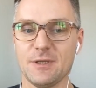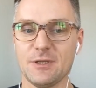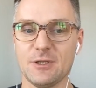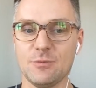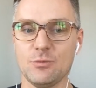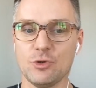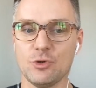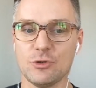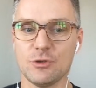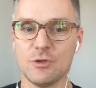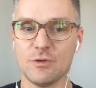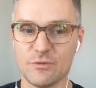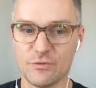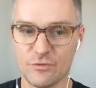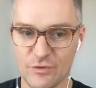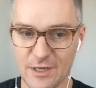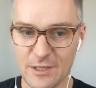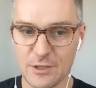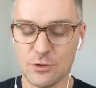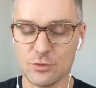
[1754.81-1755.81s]
because on the
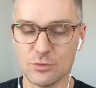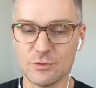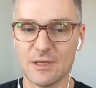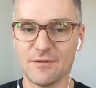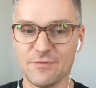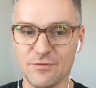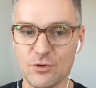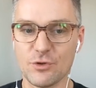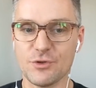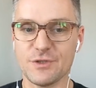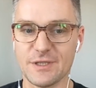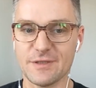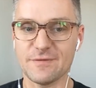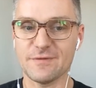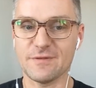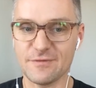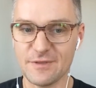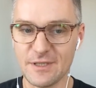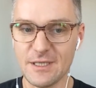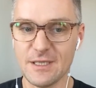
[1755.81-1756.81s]
front you won
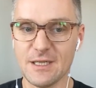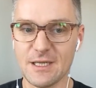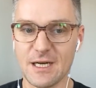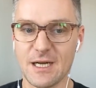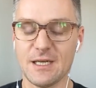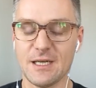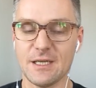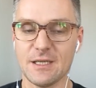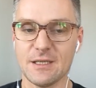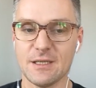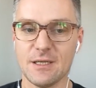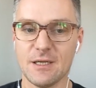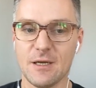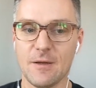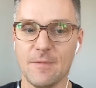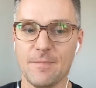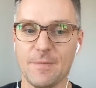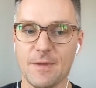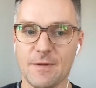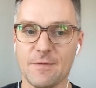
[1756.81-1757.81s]
and did not allow
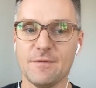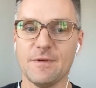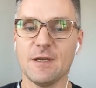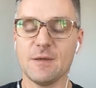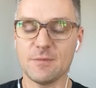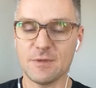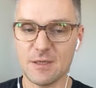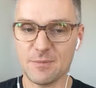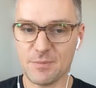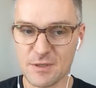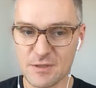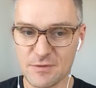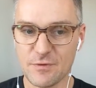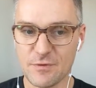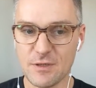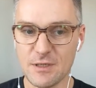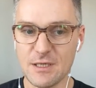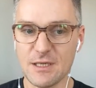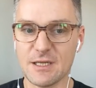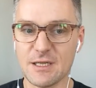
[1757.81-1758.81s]
them to solve a single
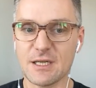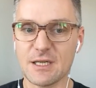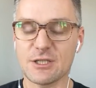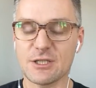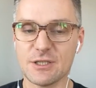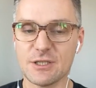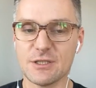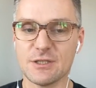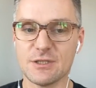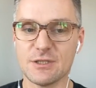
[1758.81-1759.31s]
problem.